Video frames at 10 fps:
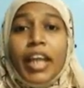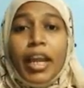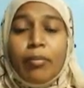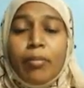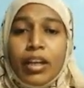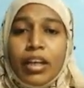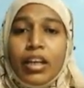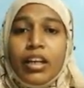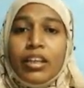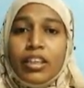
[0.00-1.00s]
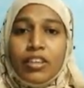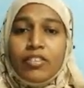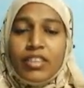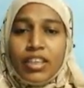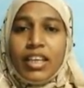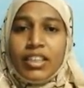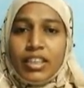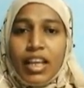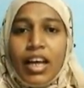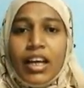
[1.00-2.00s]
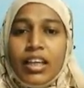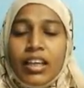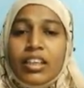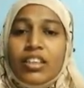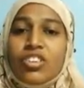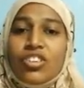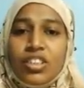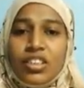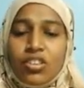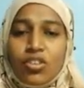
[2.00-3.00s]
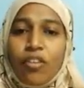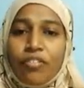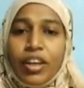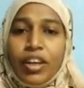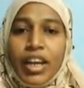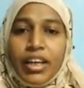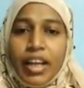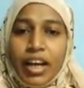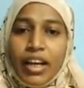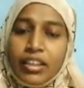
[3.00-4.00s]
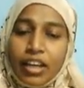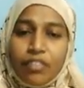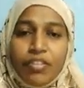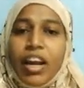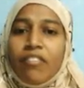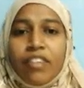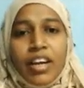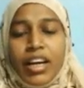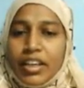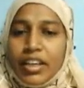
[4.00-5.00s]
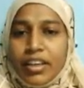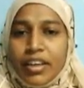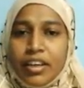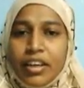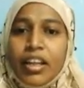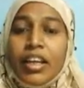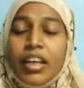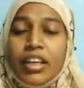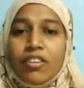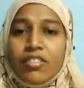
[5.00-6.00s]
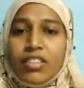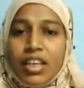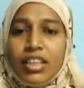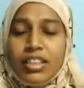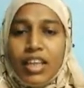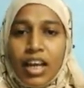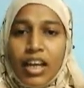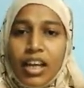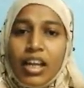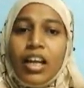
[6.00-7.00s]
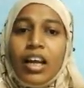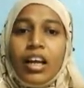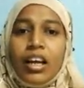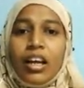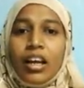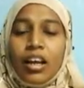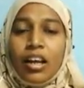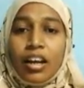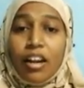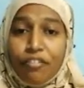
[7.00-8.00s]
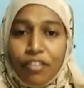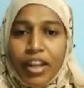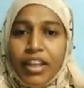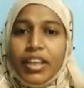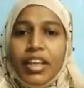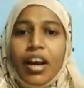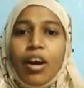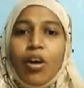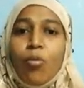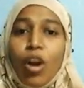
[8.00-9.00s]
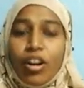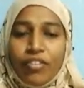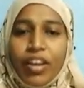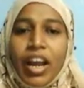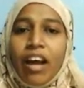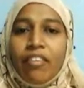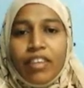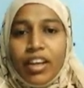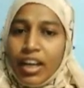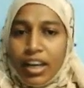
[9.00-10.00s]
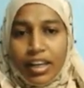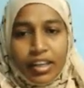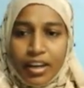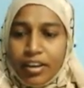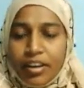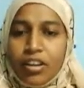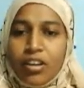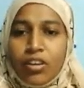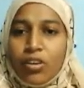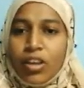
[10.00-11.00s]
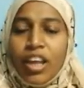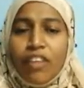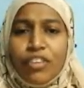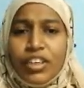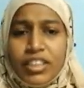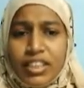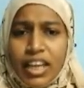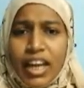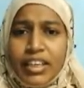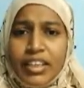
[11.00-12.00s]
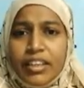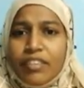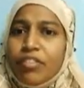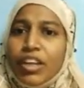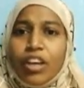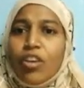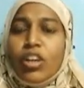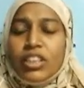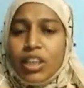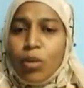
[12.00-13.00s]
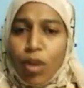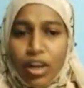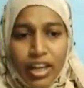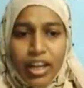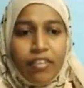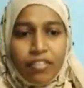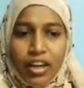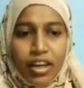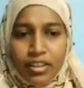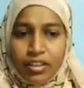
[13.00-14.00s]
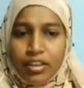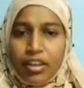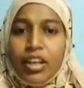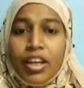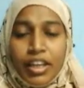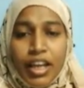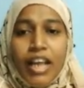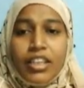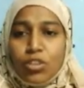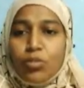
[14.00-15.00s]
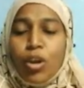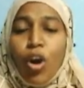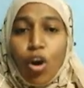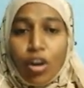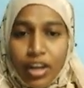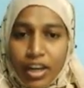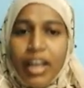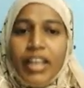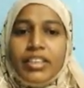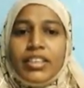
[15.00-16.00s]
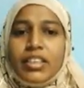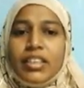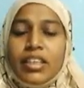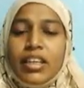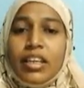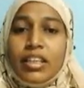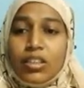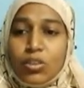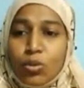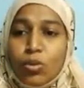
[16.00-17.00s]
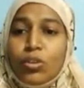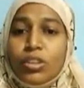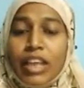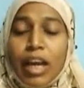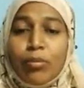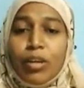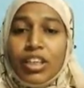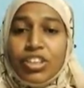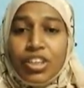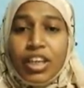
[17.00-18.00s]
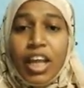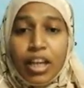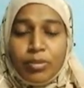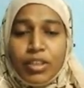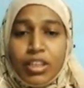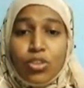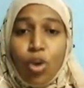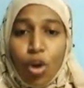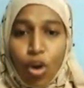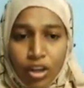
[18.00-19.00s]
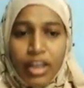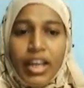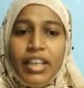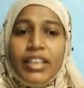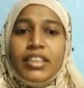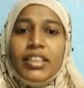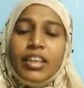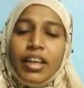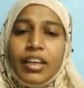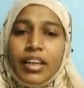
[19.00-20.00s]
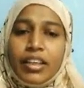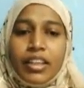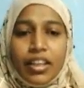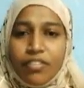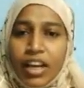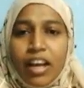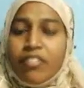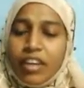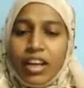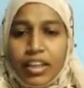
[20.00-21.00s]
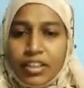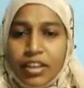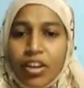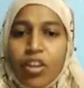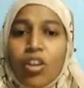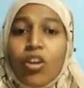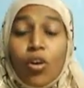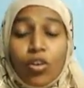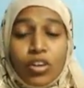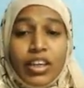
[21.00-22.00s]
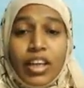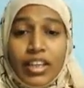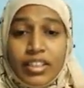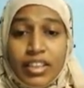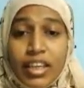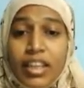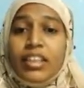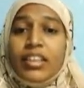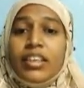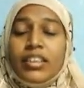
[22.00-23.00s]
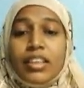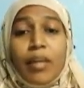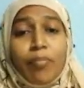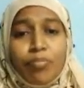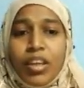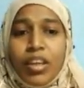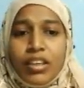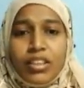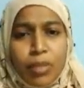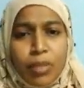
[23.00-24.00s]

table gives us a gist of the data that we have collected. It gives us a rough idea what we have collected. Okay, if it is scattered, we cannot say what I have collected. It has to be organized. So tabulation helps us to organize the data that we have collected. Organizing something is